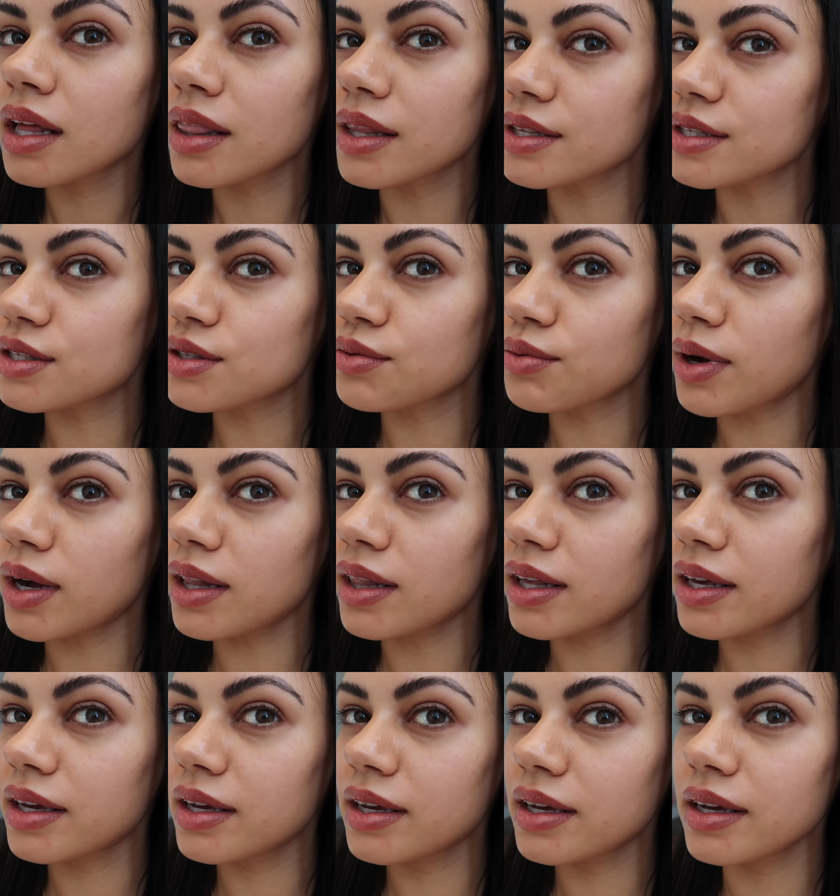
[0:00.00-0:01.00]
The
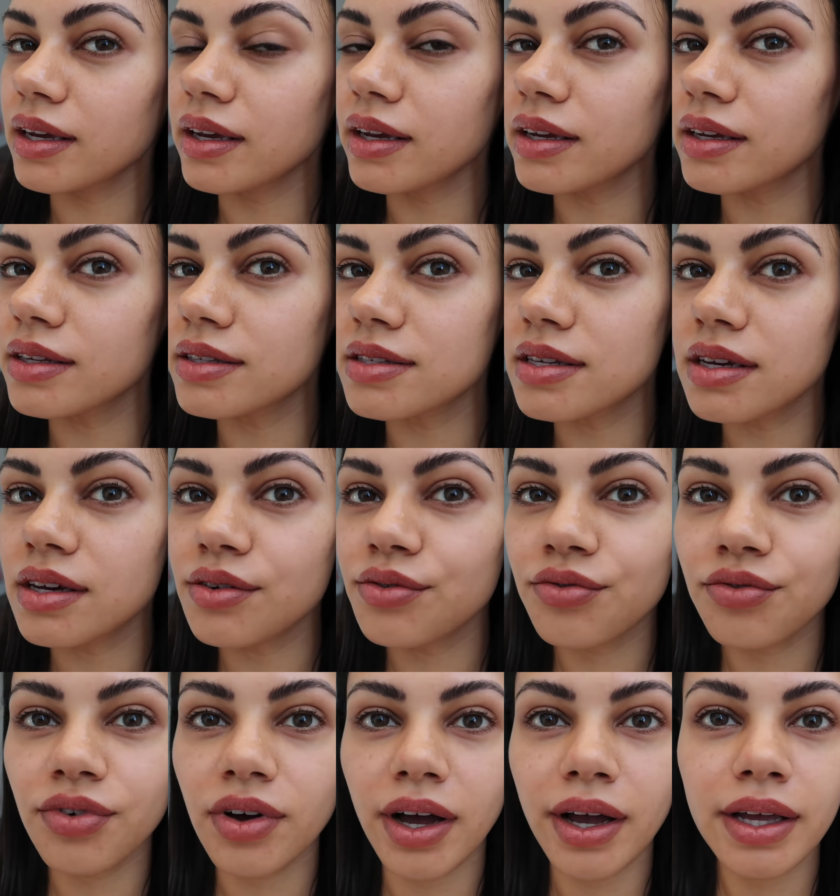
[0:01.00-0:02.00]
swelling is
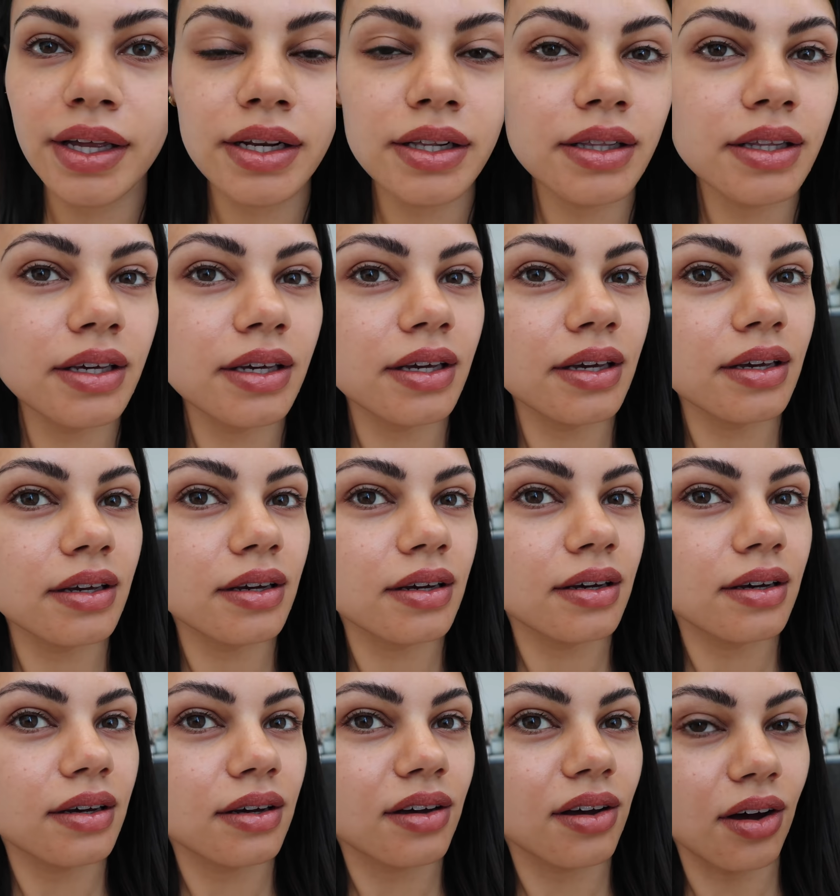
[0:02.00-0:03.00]
finally
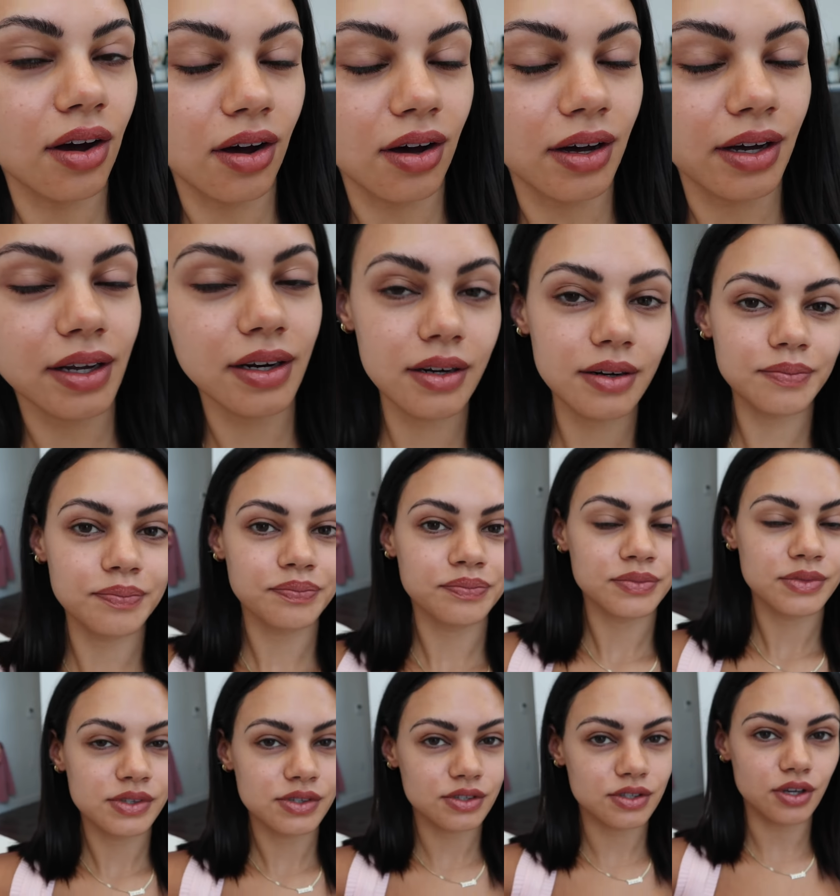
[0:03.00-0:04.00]
gone.
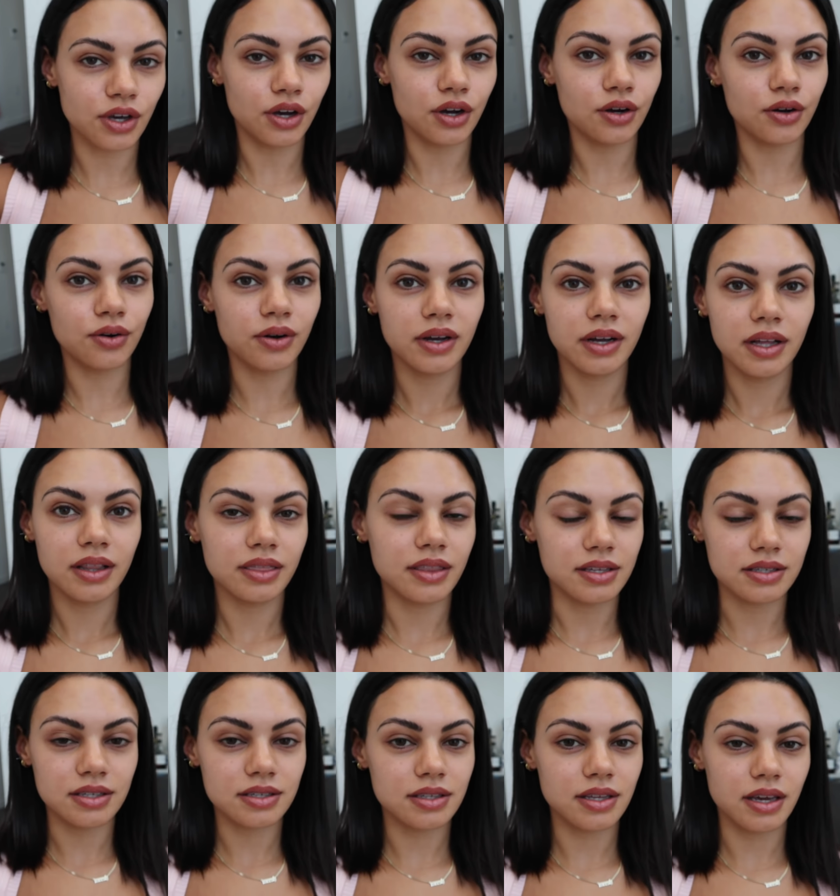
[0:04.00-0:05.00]
So
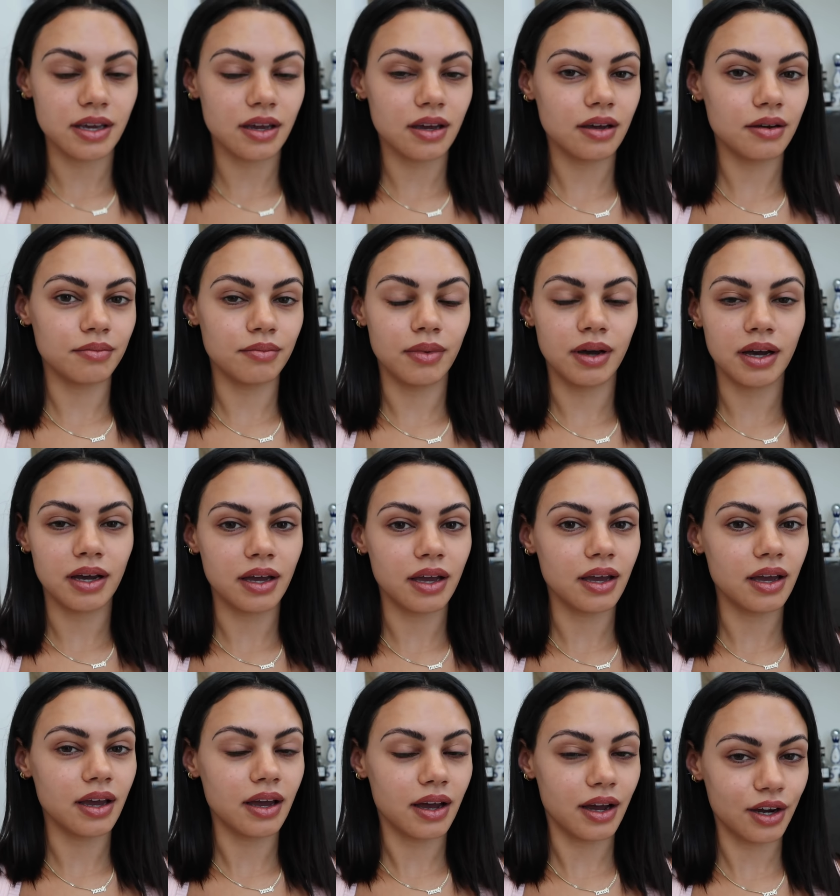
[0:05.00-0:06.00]
this is like
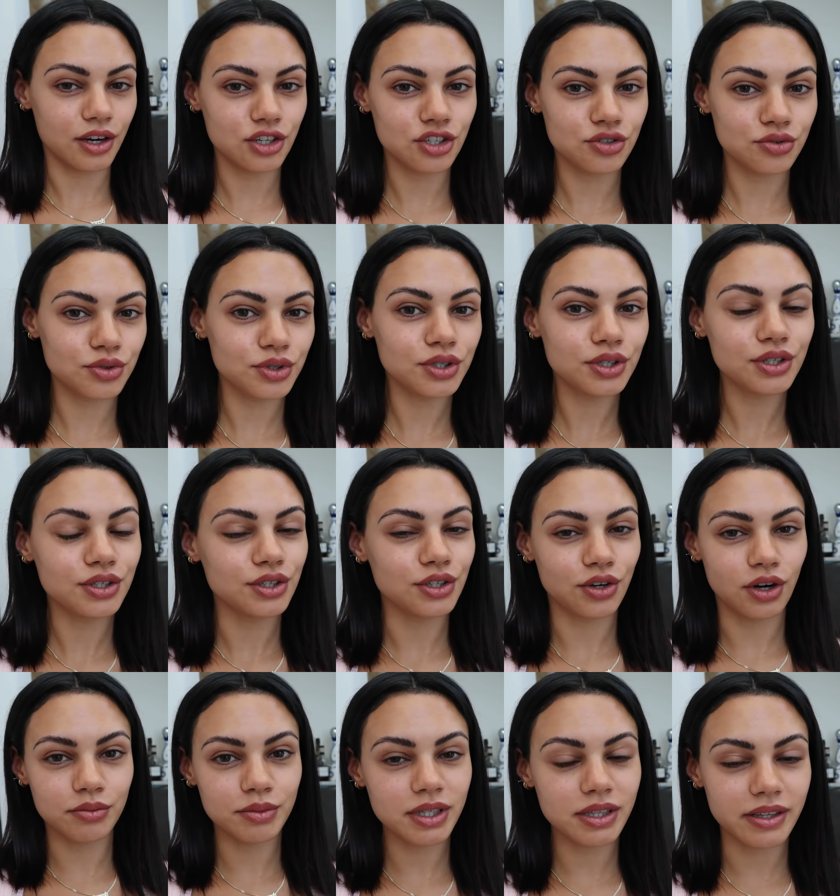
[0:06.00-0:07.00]
my actual
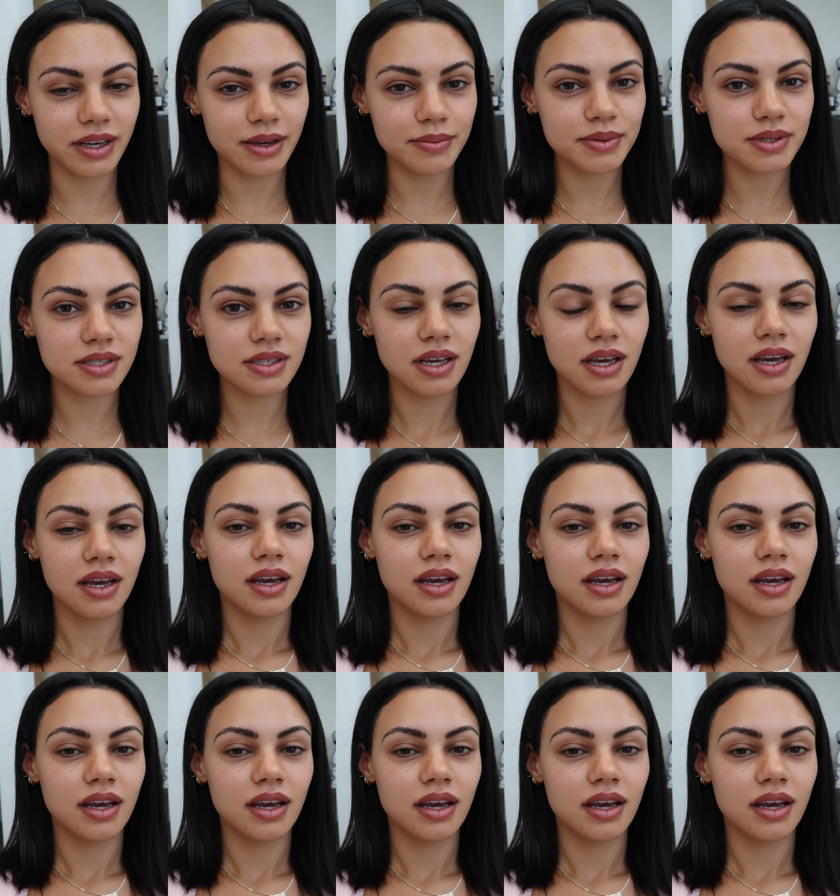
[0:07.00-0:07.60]
normal lips.